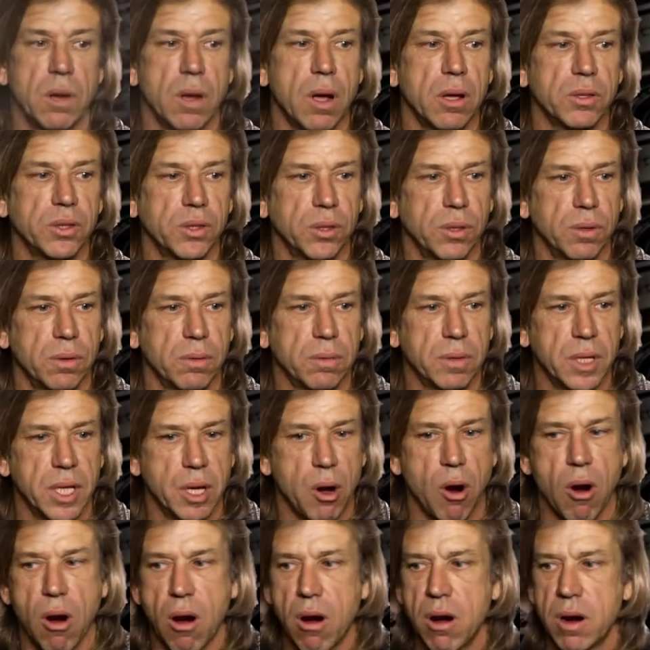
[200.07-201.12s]
also
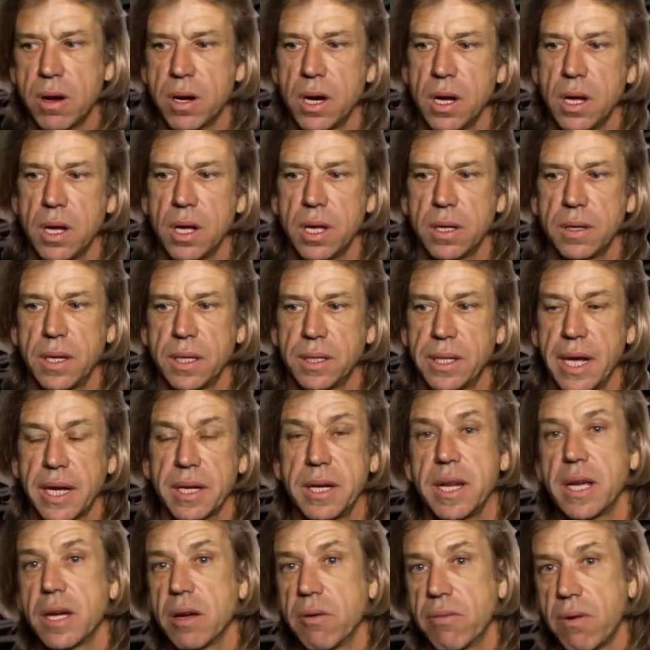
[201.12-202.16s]
the art, the
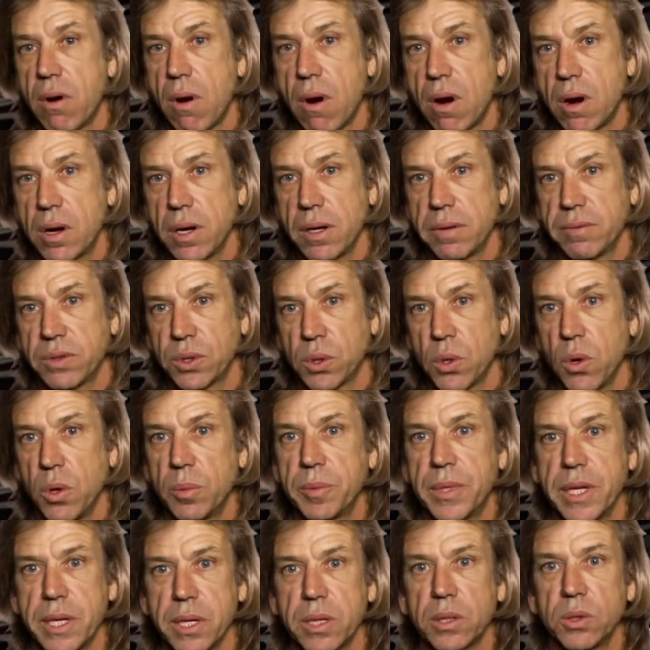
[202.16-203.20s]
technique of art and
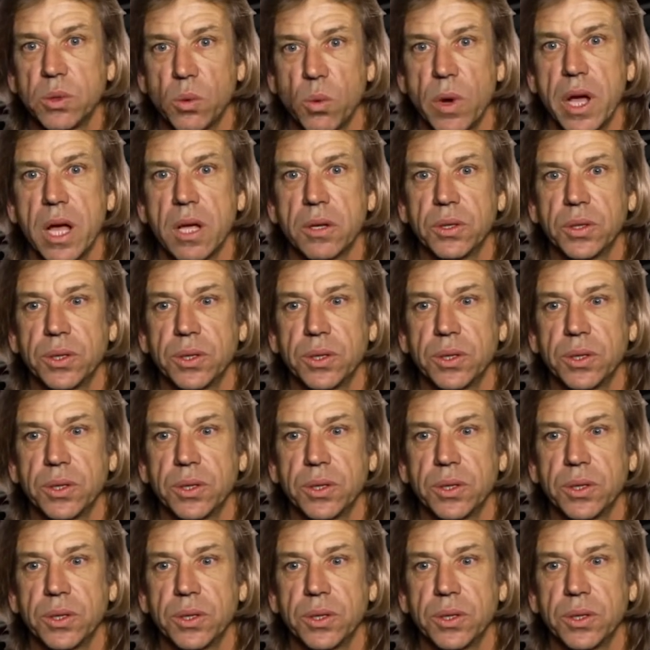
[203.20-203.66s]
sculpting as well.